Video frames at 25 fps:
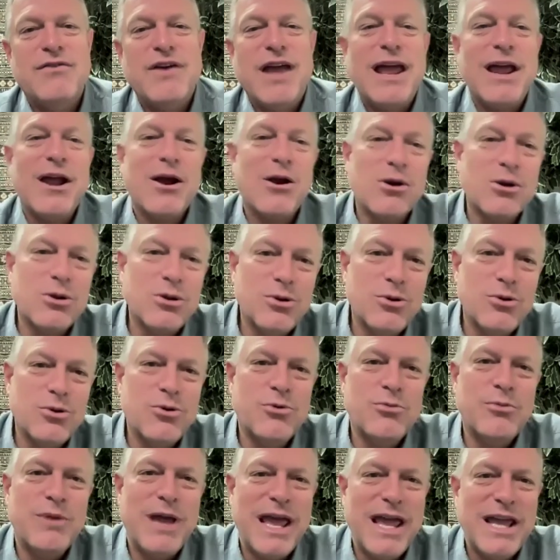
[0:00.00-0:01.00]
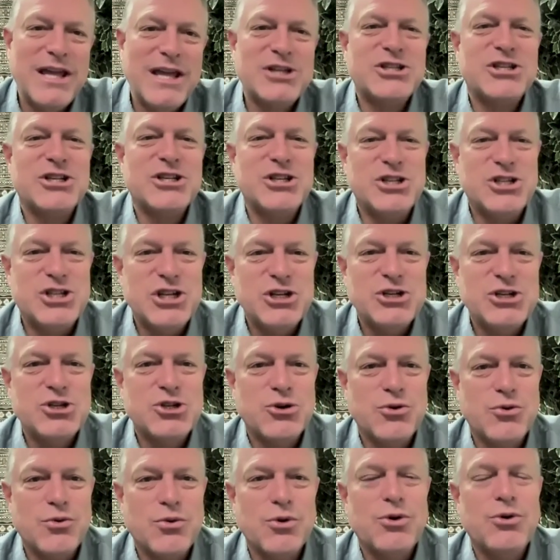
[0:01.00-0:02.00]
heirloom ancient
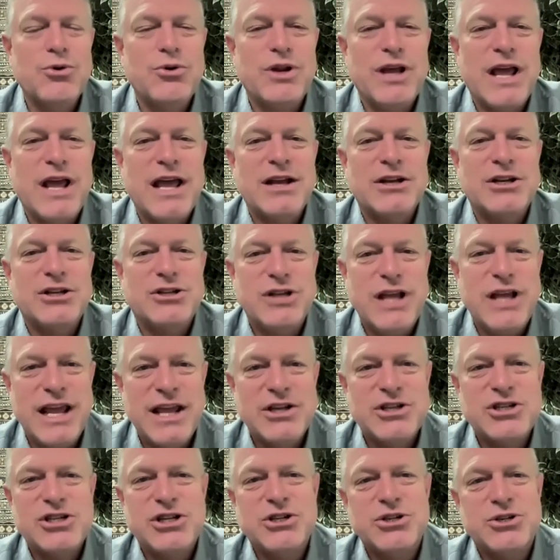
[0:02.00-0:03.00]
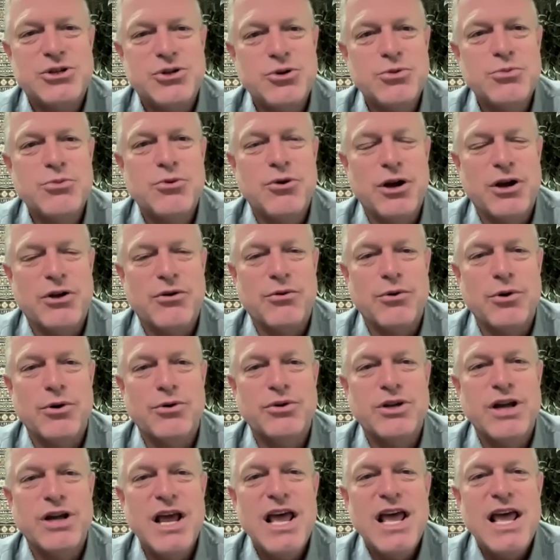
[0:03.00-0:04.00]
ginger root and ancient turmeric
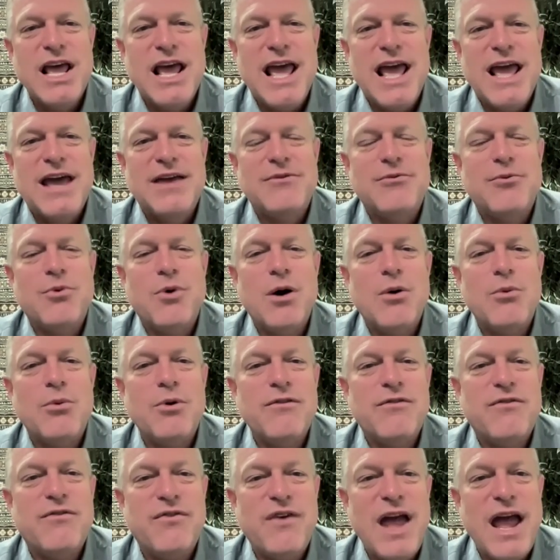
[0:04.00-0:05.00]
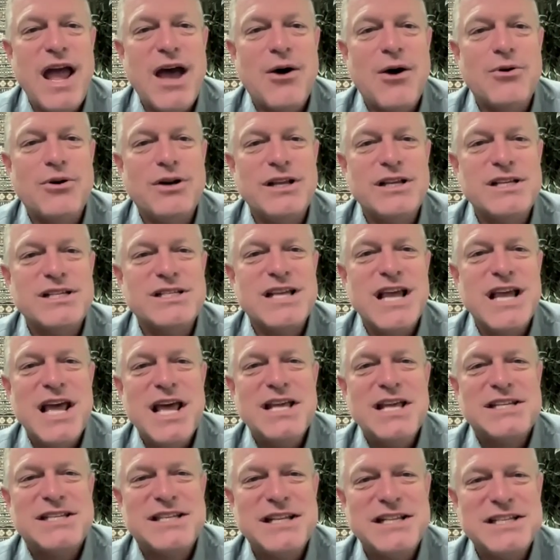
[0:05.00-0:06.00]
root. And what we found is,
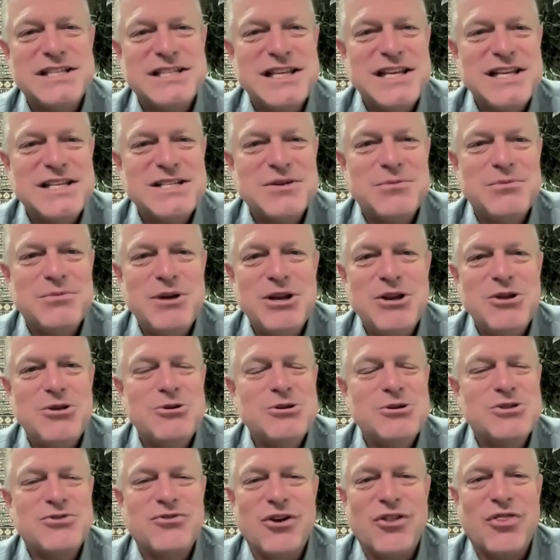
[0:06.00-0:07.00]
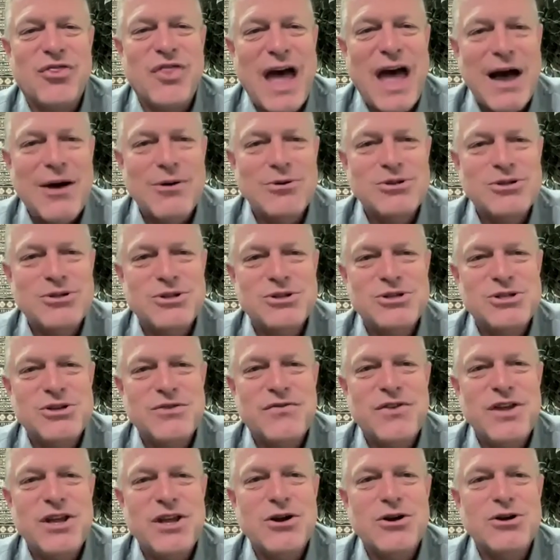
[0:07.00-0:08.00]
since these have been used for thousands
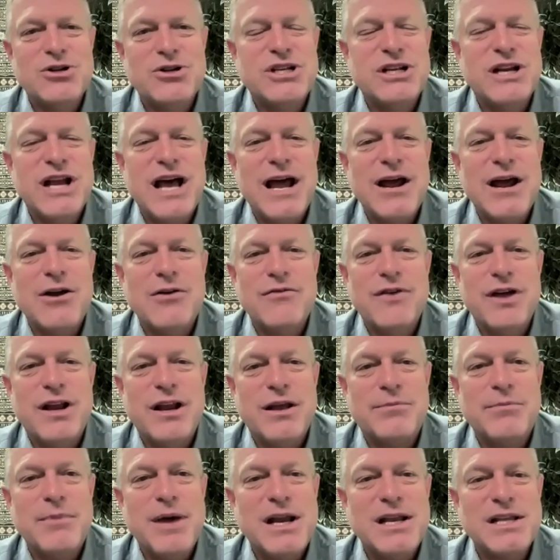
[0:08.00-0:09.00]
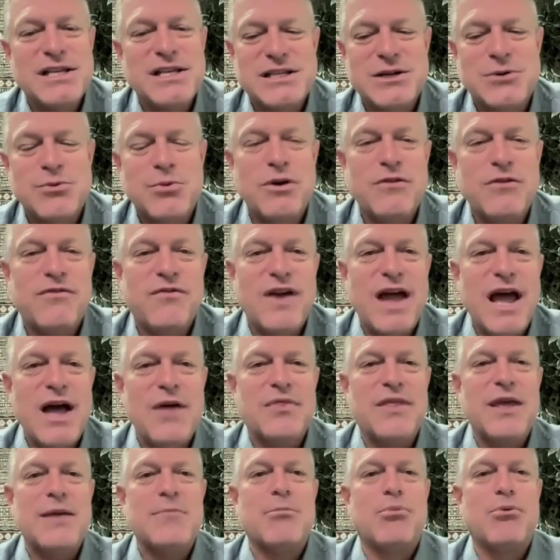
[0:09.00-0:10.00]
of years in Ayurvedic medicine, we
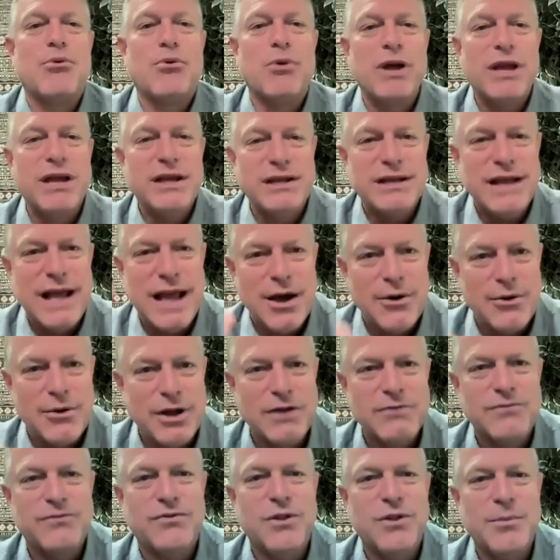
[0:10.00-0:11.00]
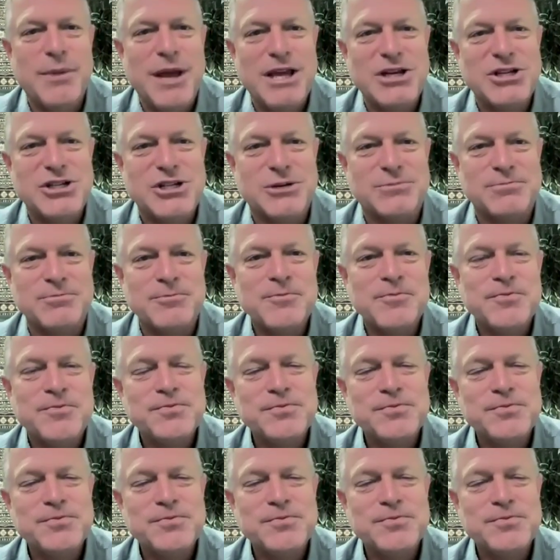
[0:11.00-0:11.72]
found they bring down inflammation.